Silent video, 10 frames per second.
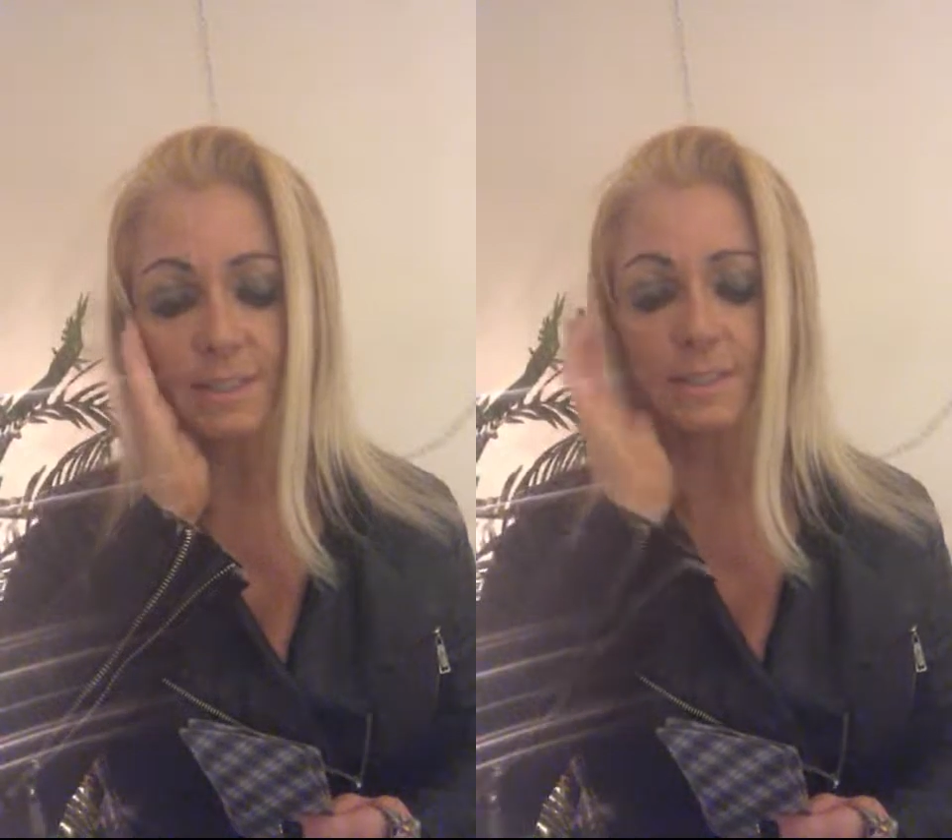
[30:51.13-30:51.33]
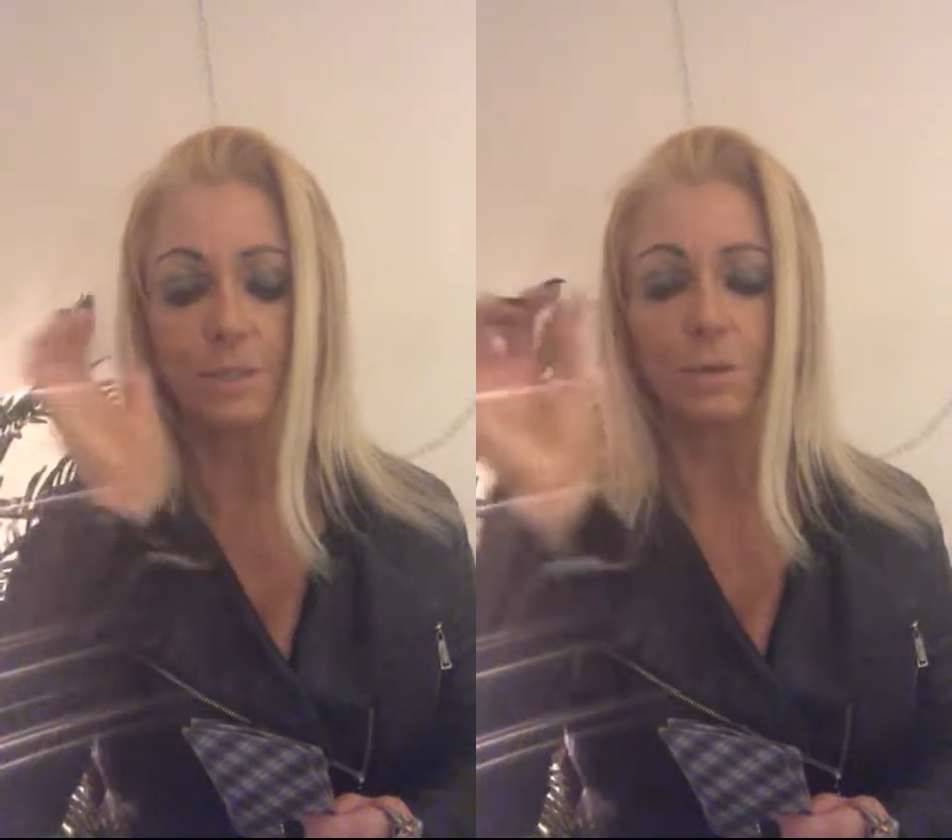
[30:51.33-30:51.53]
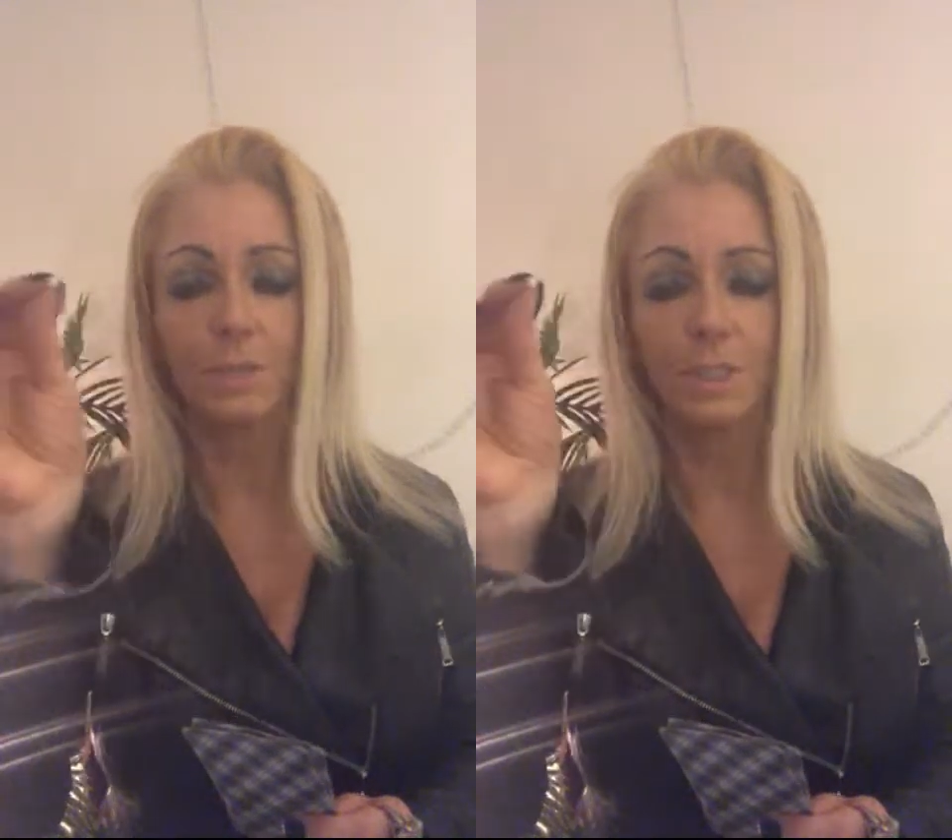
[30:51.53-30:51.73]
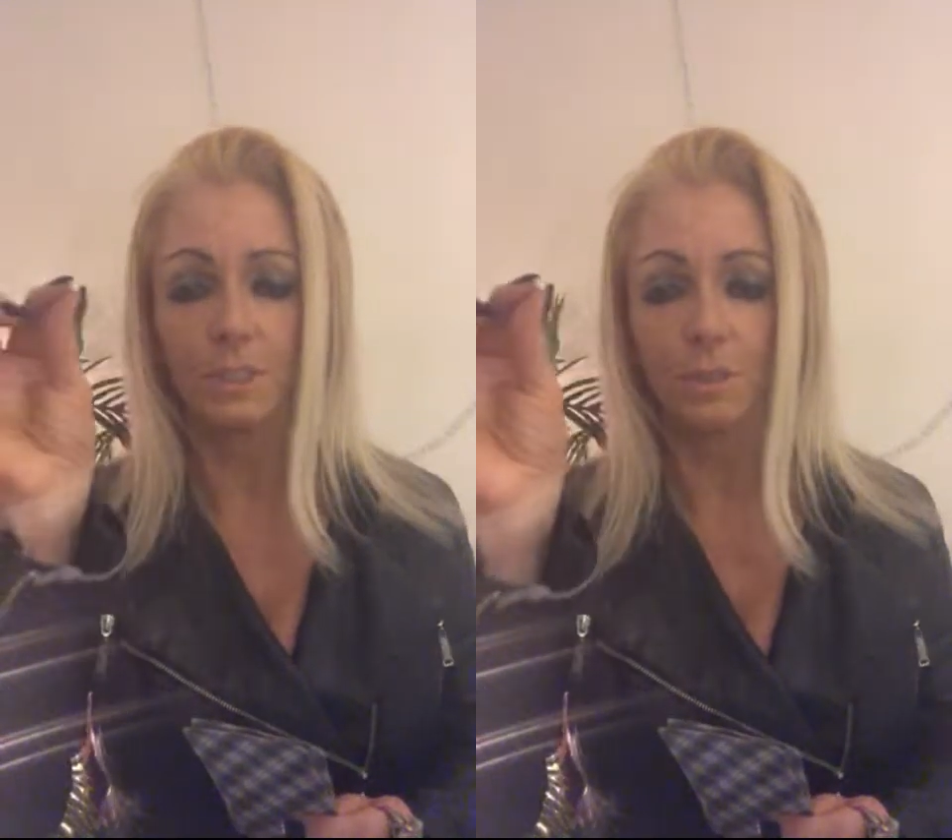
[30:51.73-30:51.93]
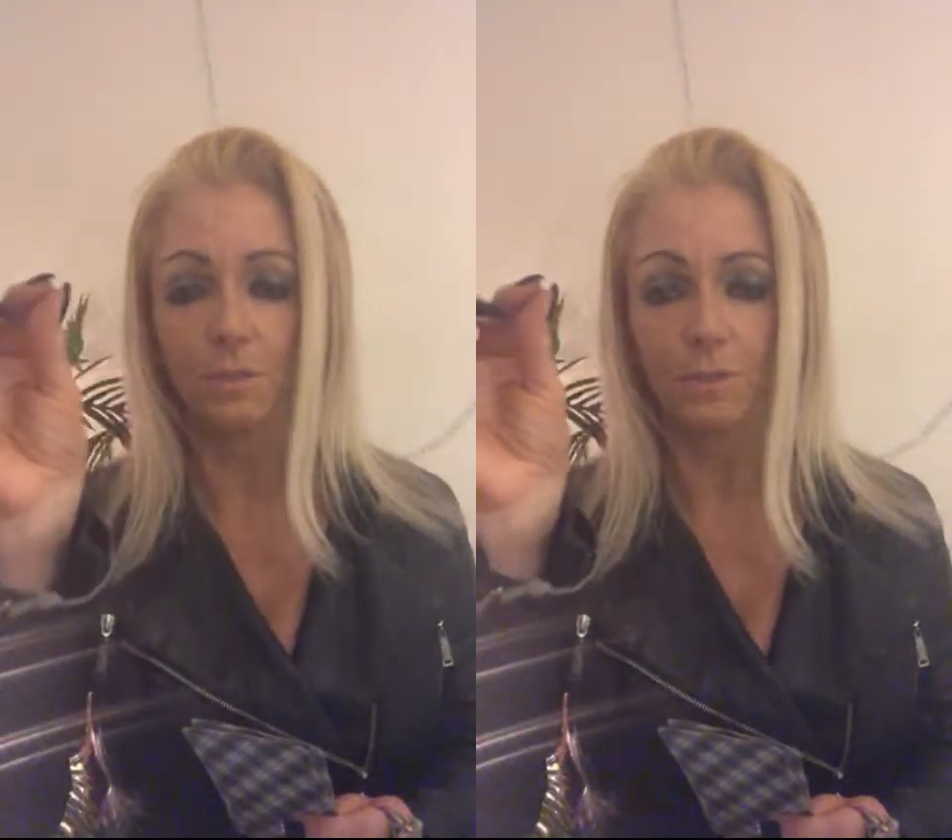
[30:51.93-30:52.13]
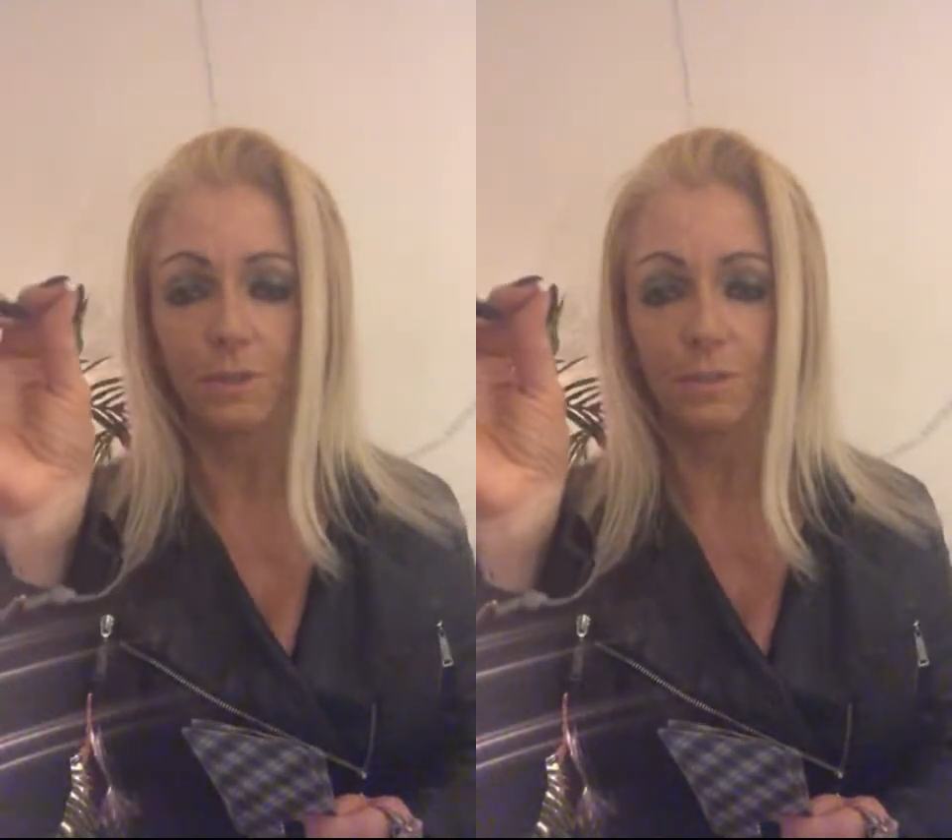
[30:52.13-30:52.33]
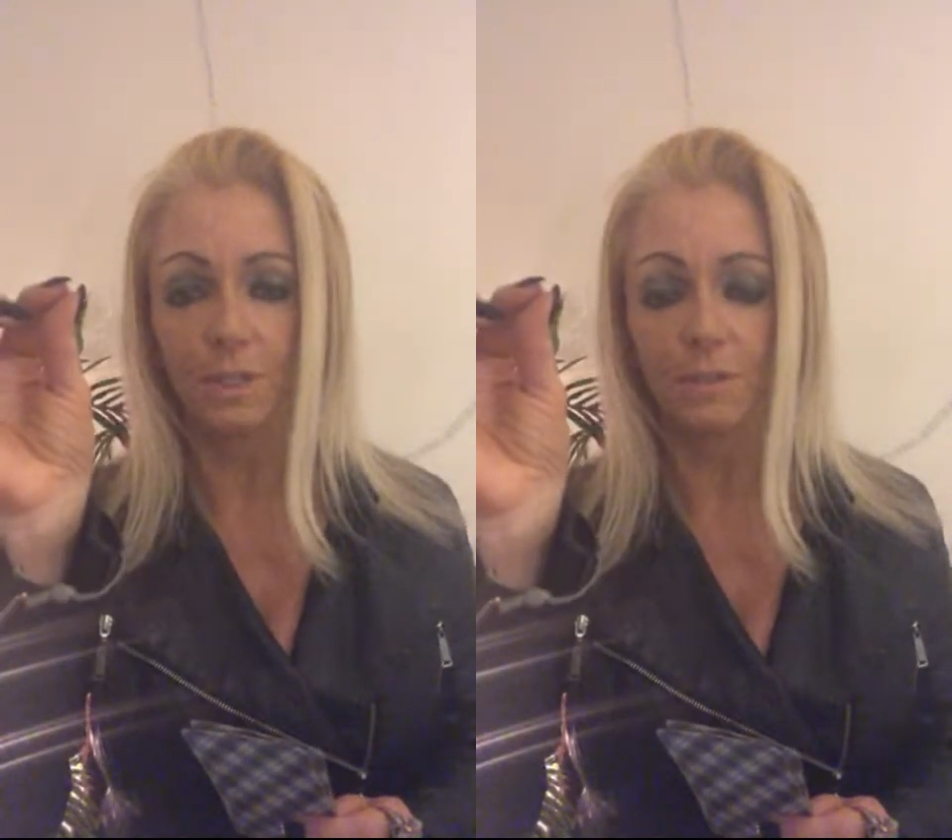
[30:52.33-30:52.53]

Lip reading: I'm only going to go for a